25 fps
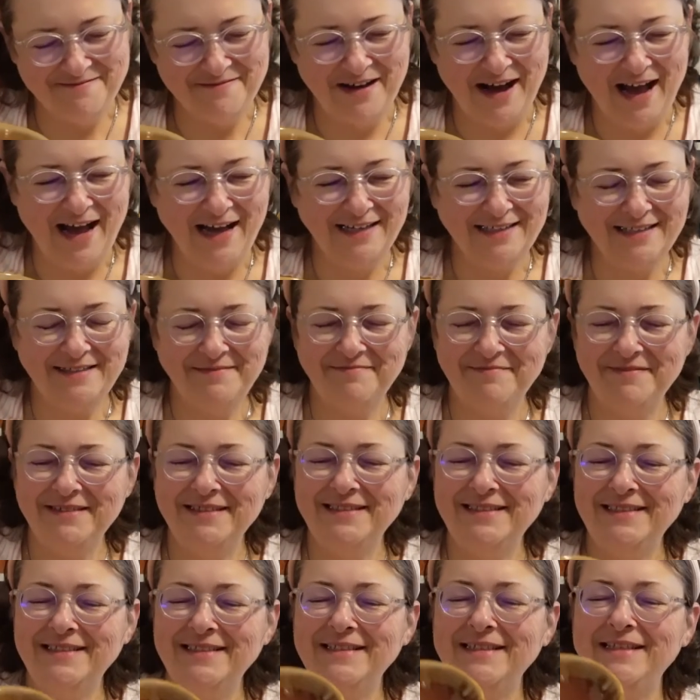wax
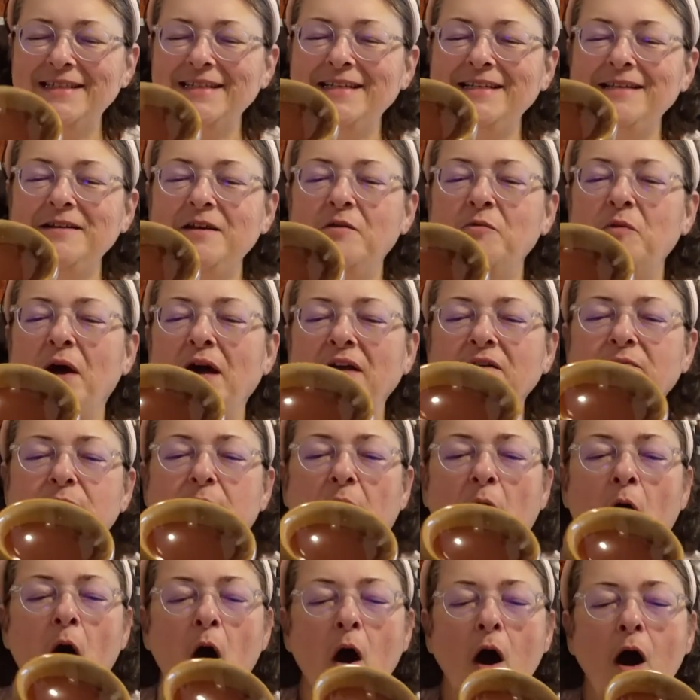burner thing, a wax
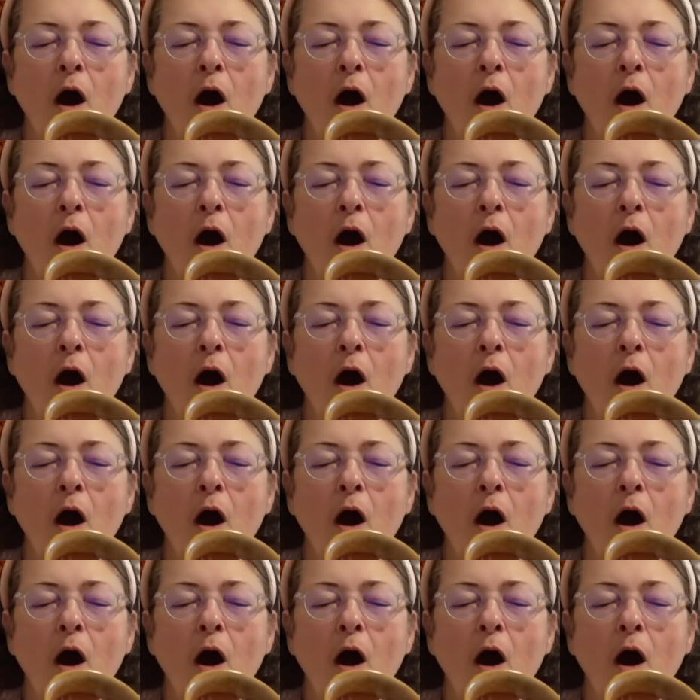mop.